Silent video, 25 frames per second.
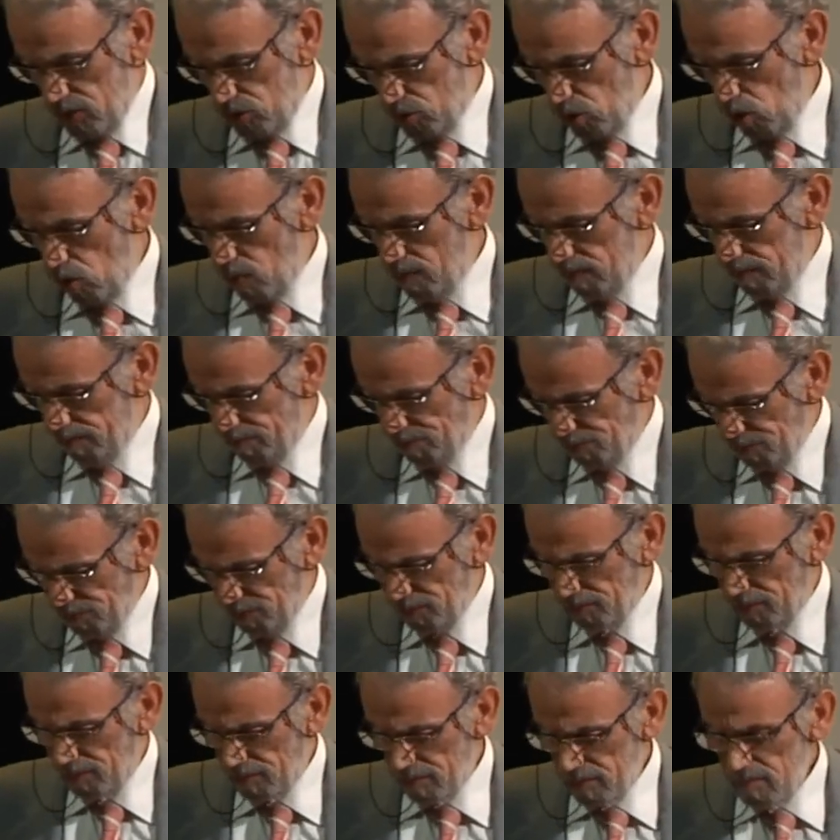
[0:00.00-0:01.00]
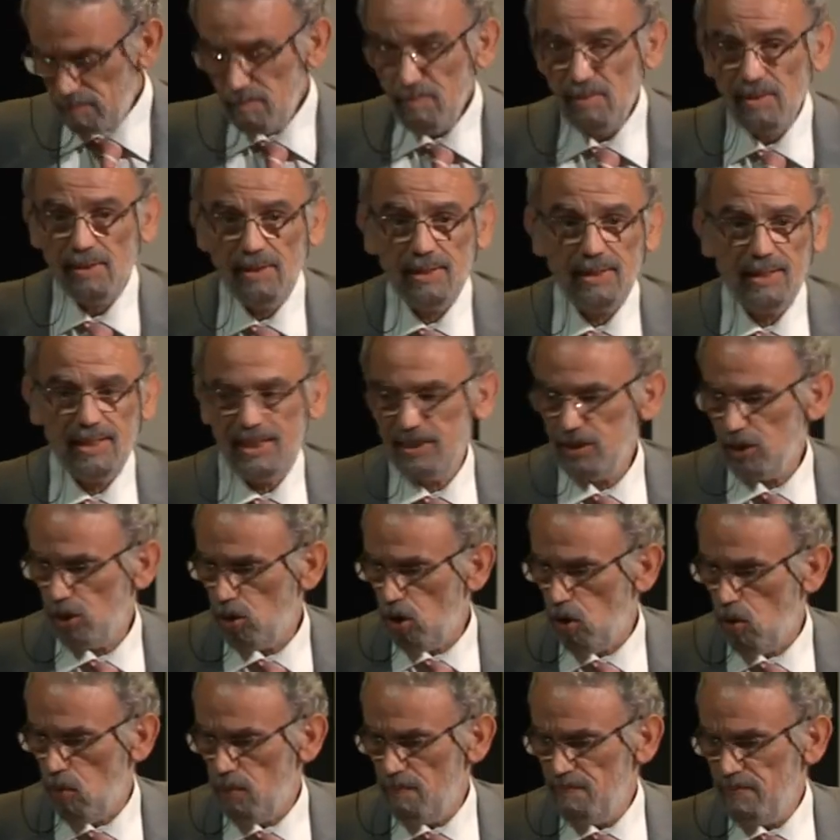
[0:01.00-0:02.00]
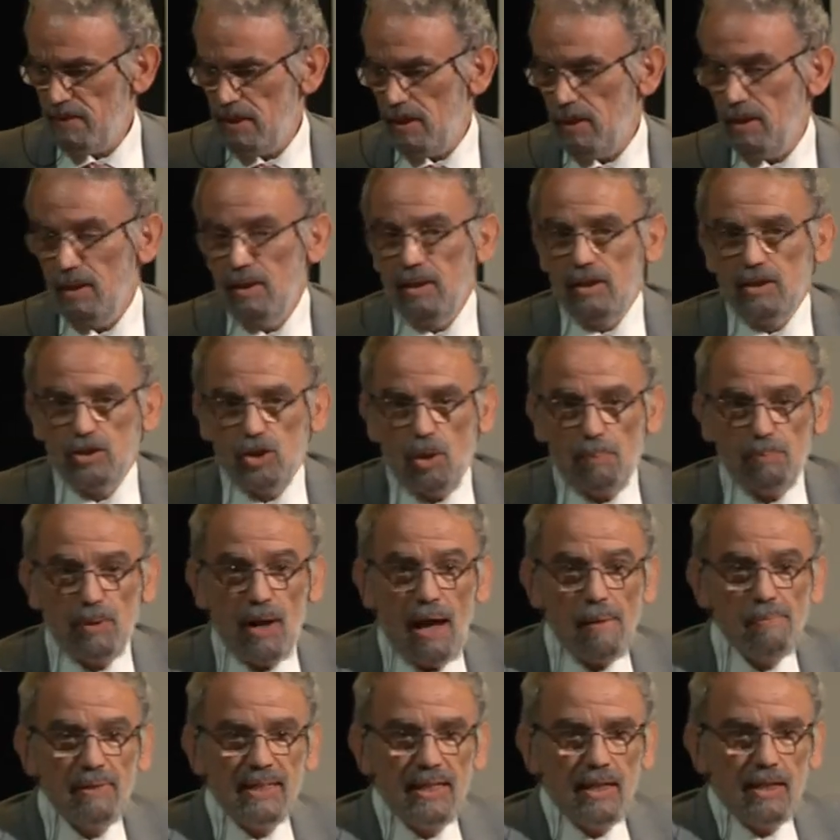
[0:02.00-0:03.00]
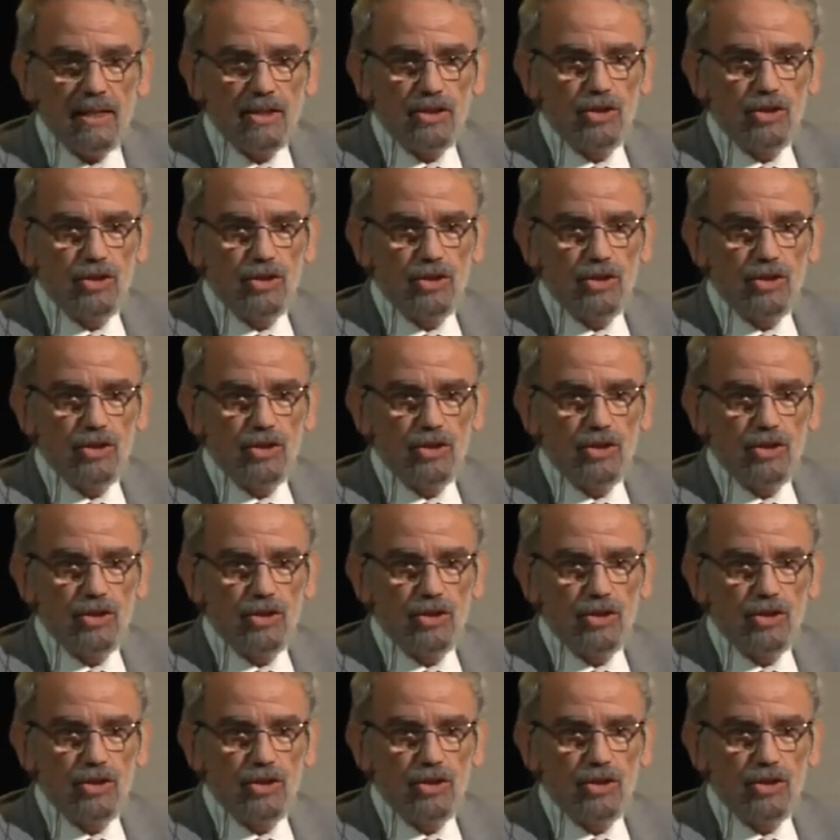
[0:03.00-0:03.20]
So let's go. So probably